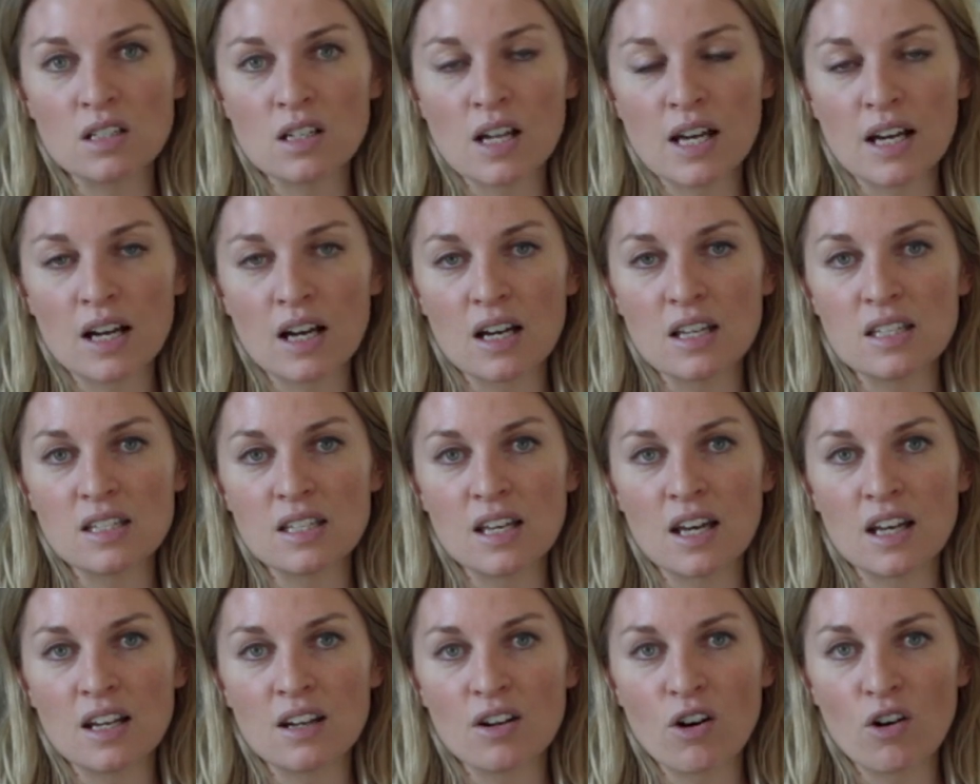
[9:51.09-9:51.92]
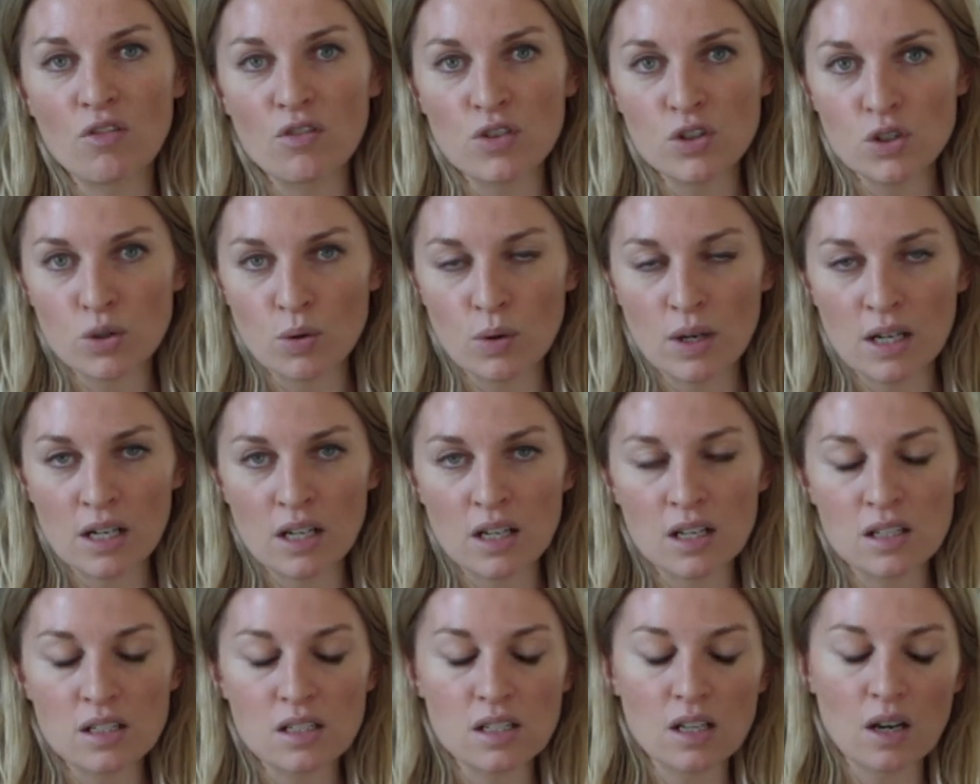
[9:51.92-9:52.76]
Like I said, on the
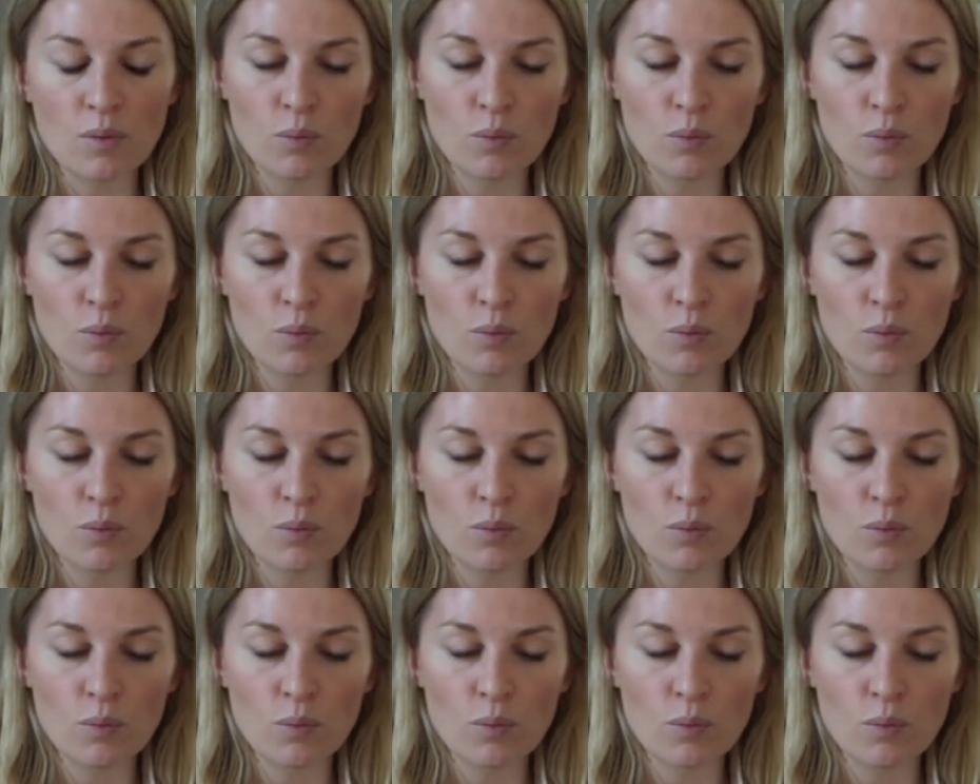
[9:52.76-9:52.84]
toilet,